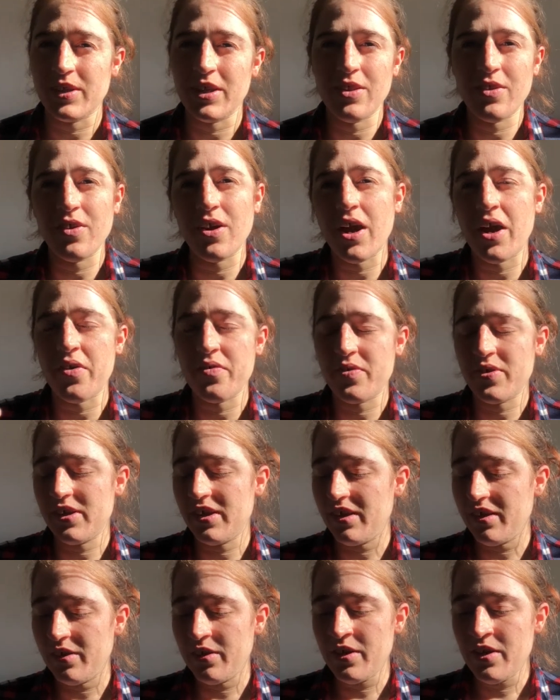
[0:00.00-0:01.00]
I don't have
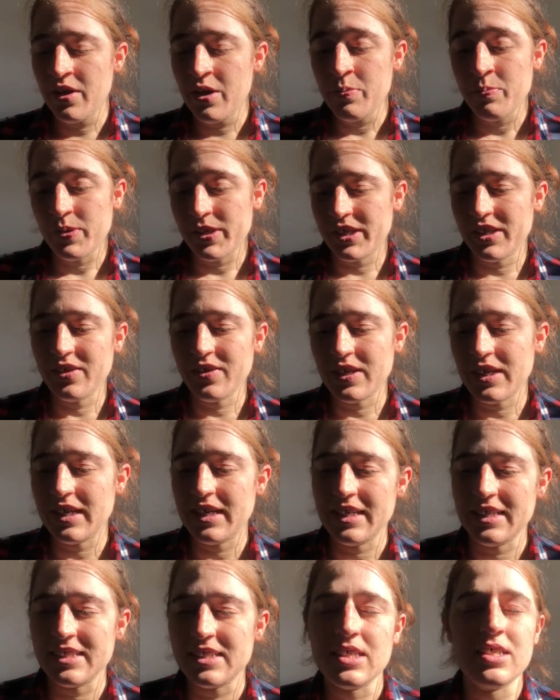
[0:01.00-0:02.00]
any particular
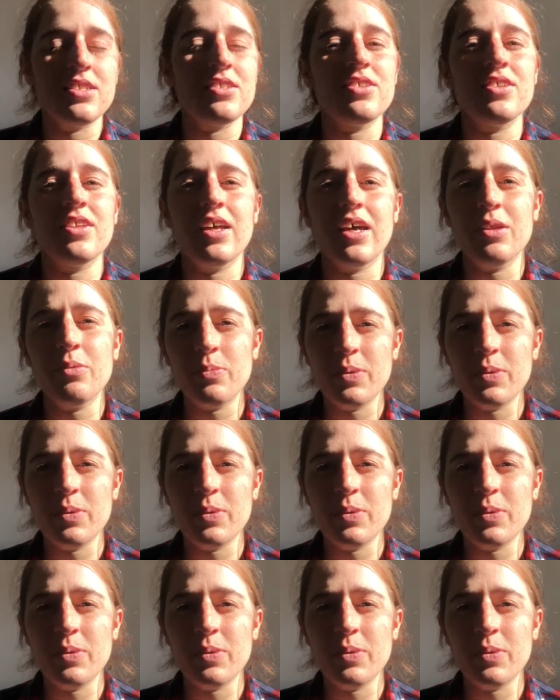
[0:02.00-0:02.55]
insights on that,